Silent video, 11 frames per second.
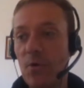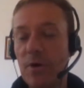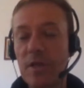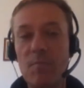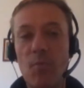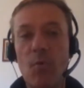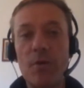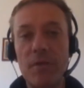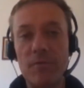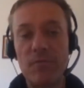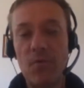working more
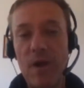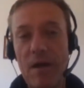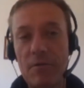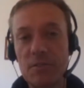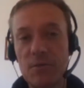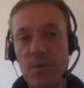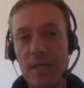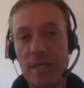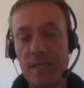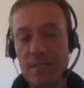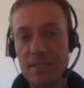than 4 hours a
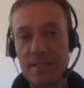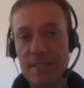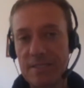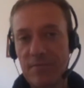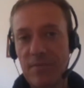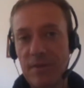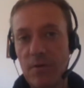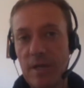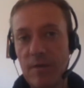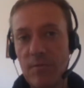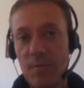week is definitely
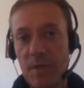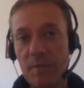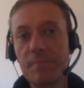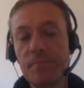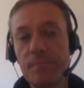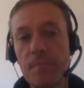okay with me.